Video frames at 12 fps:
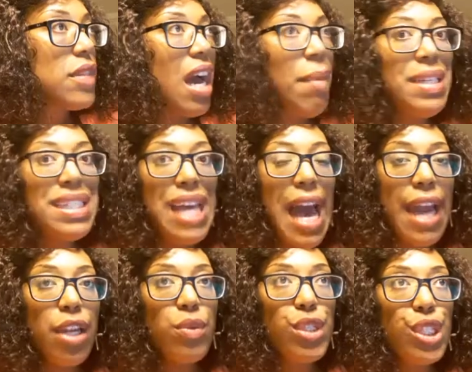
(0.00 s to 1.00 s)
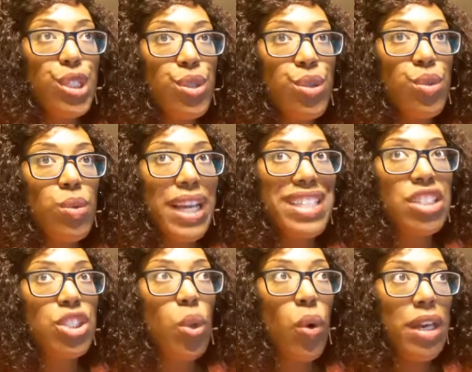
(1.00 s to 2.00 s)
I'm entitled to
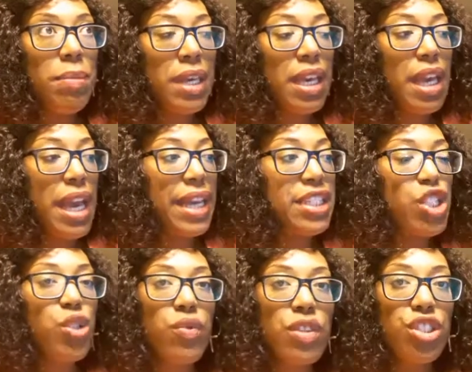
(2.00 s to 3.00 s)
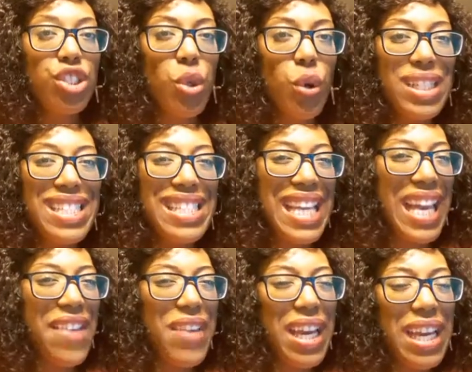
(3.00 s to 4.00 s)
enjoyment and to rejoice
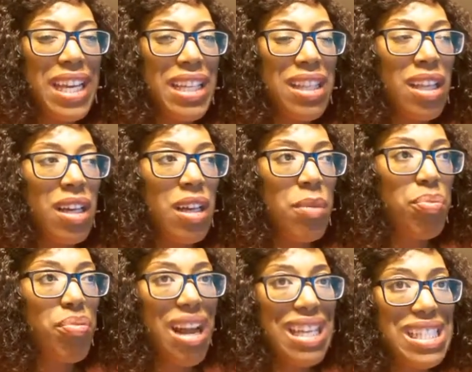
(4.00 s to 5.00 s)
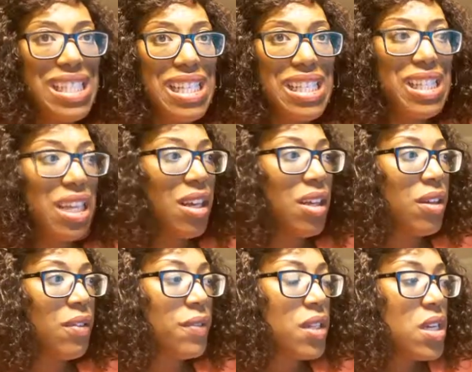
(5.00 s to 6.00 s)
even in the process
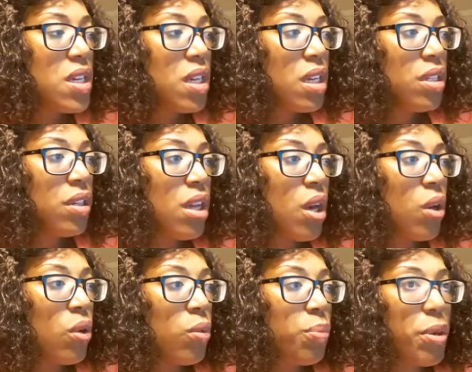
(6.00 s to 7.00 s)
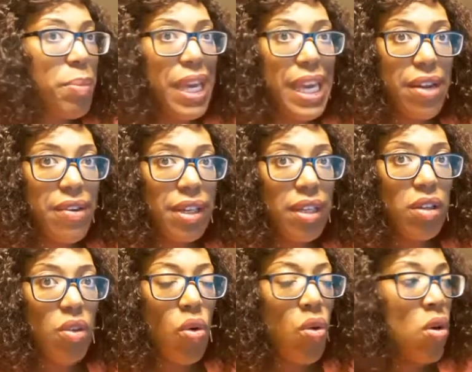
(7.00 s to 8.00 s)
of, preparing
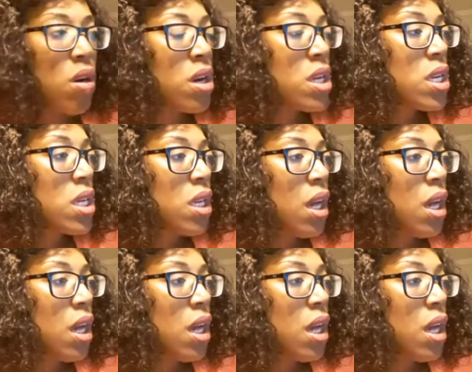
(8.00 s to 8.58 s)
or